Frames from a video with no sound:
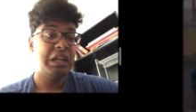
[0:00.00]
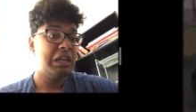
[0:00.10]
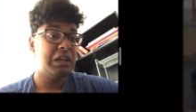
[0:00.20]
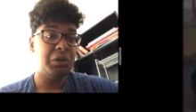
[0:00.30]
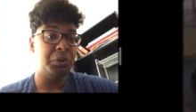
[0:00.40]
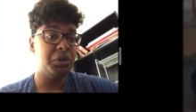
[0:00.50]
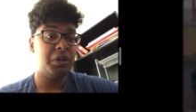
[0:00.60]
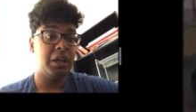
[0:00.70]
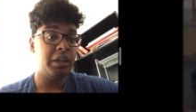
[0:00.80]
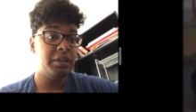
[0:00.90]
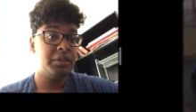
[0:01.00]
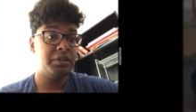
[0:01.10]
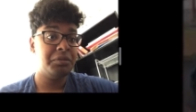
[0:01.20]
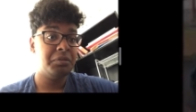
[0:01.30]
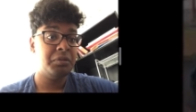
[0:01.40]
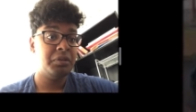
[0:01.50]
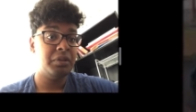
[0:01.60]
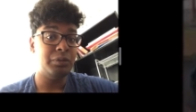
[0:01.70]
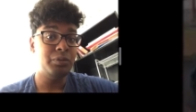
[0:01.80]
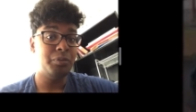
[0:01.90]
Oh, God, that's,
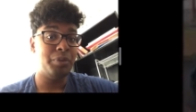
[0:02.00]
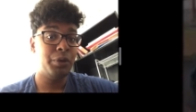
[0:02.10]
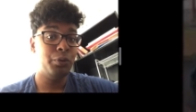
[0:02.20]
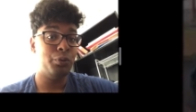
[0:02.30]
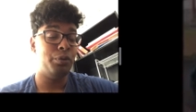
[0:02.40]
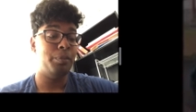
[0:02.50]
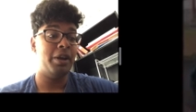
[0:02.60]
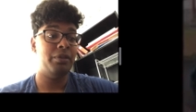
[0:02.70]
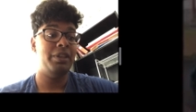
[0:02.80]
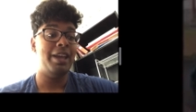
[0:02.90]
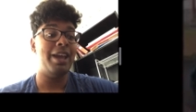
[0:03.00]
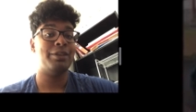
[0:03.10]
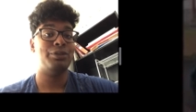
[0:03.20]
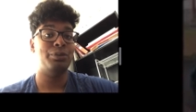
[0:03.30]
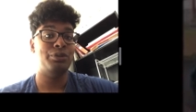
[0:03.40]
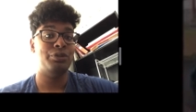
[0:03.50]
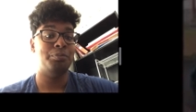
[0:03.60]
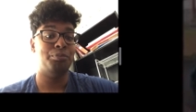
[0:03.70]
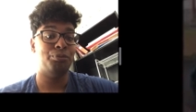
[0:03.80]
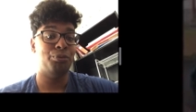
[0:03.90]
that's what I'm paranoid about. The axle
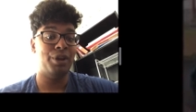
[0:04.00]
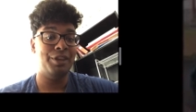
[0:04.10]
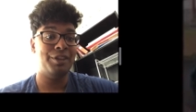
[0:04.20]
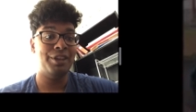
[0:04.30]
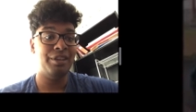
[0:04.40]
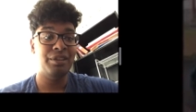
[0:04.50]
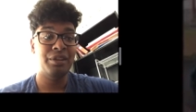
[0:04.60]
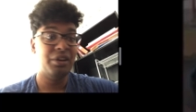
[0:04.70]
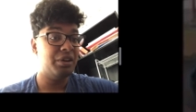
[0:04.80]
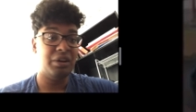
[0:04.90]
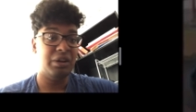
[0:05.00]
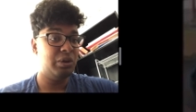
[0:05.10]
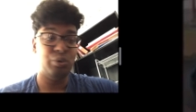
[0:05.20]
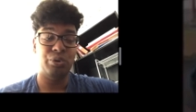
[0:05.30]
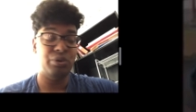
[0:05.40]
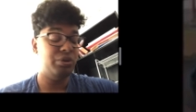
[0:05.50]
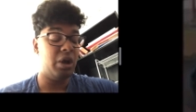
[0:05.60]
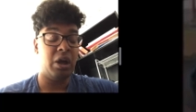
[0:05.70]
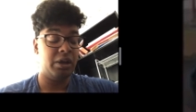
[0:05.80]
just breaking. Oh, God.